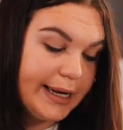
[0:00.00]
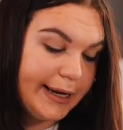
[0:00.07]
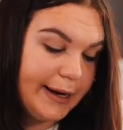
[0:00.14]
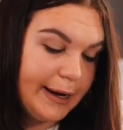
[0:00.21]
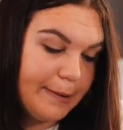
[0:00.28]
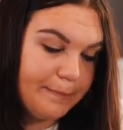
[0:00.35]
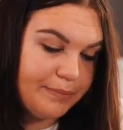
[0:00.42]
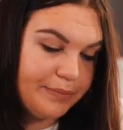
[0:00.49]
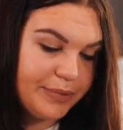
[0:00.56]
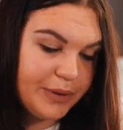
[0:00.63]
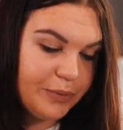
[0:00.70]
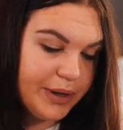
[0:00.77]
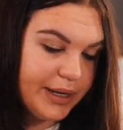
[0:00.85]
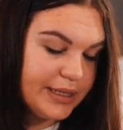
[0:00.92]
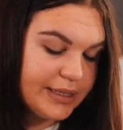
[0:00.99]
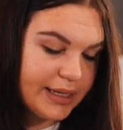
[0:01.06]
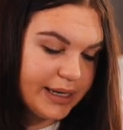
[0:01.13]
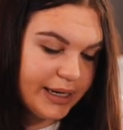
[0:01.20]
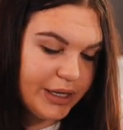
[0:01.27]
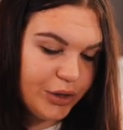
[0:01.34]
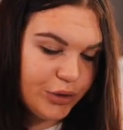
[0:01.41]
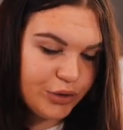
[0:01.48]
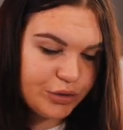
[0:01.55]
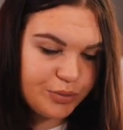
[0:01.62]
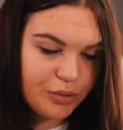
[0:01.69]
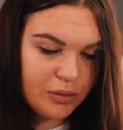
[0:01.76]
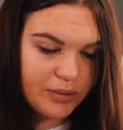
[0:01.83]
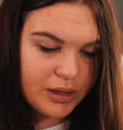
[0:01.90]
The ones that I use
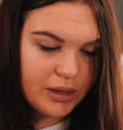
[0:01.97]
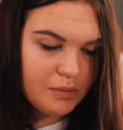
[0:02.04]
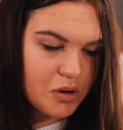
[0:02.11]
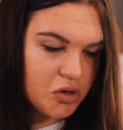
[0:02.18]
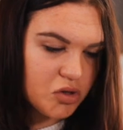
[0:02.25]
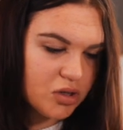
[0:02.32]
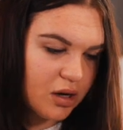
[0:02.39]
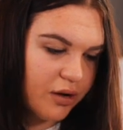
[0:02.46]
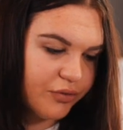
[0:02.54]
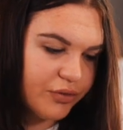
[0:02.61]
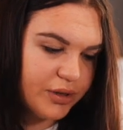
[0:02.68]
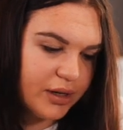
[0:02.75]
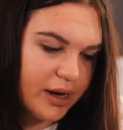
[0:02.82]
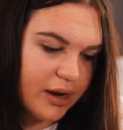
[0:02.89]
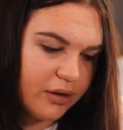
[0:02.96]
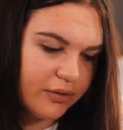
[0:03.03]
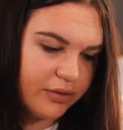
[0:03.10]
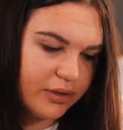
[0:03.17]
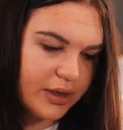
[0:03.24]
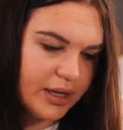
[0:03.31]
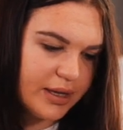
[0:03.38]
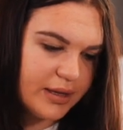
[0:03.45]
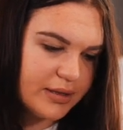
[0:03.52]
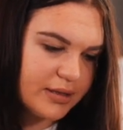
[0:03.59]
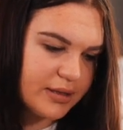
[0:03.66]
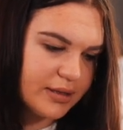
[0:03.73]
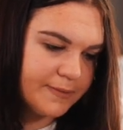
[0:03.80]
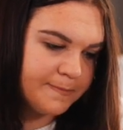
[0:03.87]
probably the most often out of
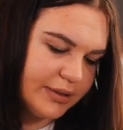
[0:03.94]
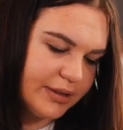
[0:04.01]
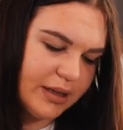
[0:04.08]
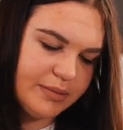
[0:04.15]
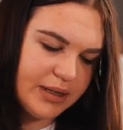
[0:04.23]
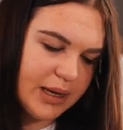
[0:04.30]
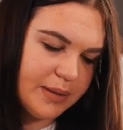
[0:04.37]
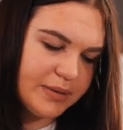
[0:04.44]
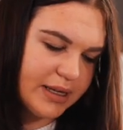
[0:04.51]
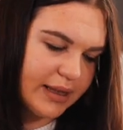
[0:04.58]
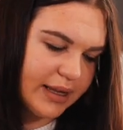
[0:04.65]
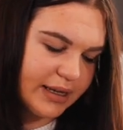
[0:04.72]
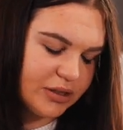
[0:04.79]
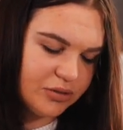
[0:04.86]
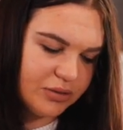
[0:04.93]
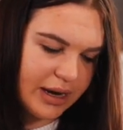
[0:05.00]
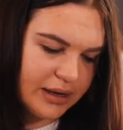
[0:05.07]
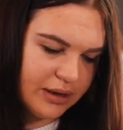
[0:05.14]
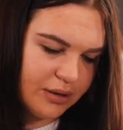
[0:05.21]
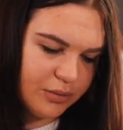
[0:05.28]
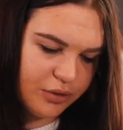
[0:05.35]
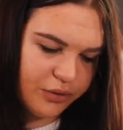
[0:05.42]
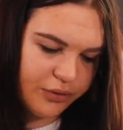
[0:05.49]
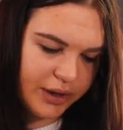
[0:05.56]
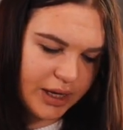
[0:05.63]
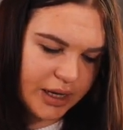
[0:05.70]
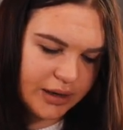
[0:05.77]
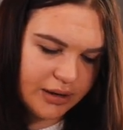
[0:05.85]
these. Sometimes I like to rent a
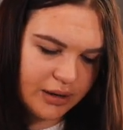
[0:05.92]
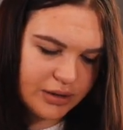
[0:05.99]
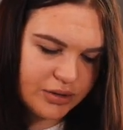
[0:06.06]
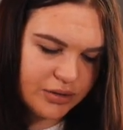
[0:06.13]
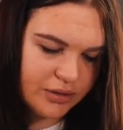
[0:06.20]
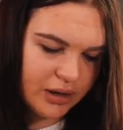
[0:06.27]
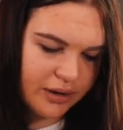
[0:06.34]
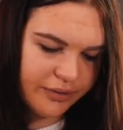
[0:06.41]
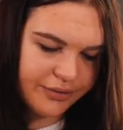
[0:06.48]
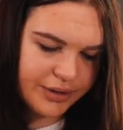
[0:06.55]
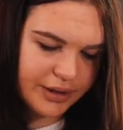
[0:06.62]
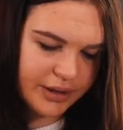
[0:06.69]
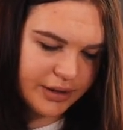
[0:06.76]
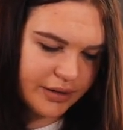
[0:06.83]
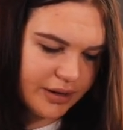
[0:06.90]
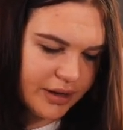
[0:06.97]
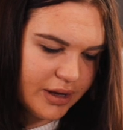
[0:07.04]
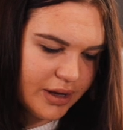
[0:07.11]
movie, not too often.